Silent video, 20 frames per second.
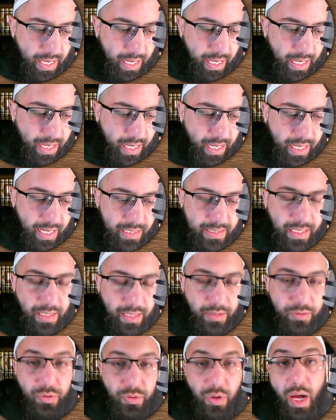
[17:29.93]
Is the
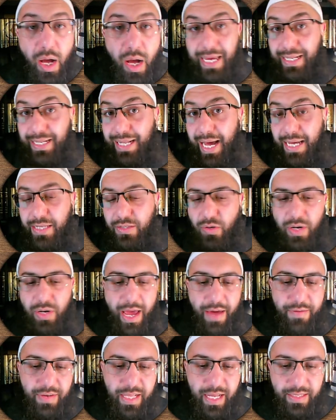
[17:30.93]
ta a light or
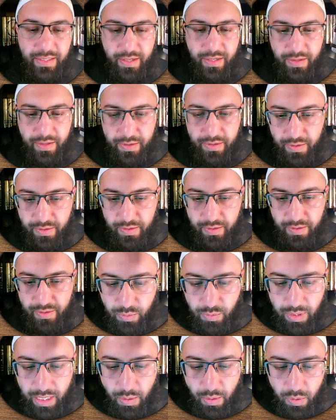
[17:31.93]
heavy letter? That's
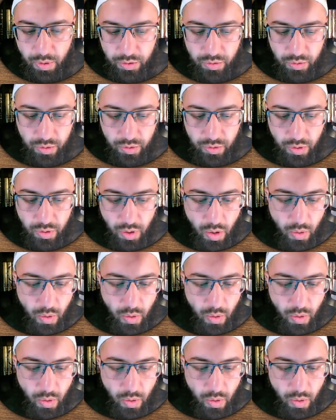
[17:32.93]
what I want to know.